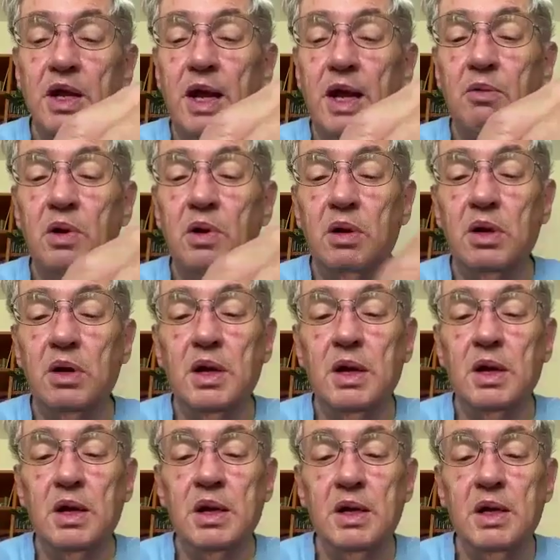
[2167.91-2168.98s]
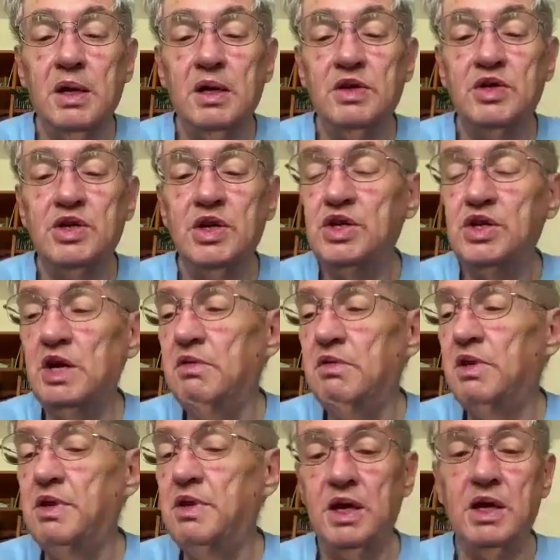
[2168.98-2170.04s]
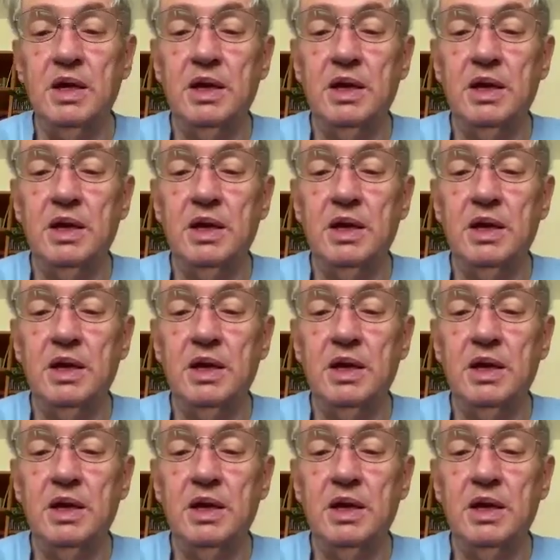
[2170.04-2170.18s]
That will cinch everything